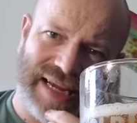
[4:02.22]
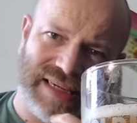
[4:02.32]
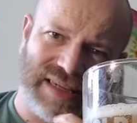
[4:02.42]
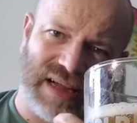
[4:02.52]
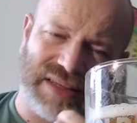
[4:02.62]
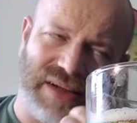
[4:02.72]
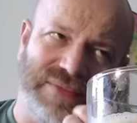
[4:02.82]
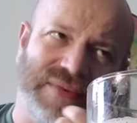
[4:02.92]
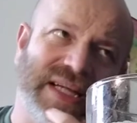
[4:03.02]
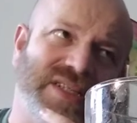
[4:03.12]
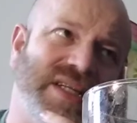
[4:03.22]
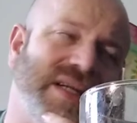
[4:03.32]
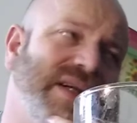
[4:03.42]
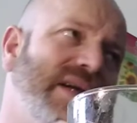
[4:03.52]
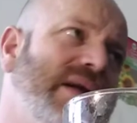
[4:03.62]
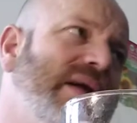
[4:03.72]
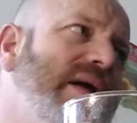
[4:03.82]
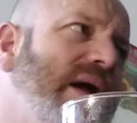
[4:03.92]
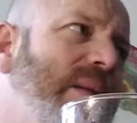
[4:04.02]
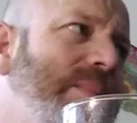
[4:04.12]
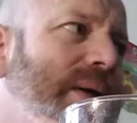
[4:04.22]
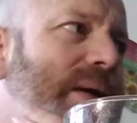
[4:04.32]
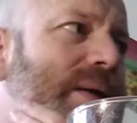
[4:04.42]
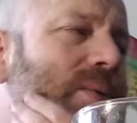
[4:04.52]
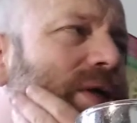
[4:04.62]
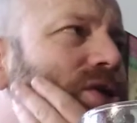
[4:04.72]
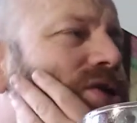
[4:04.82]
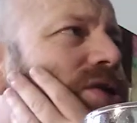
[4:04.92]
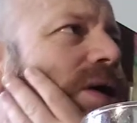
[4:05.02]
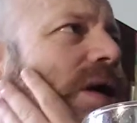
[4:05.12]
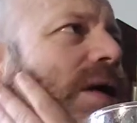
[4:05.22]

end. I don't think it's a beer which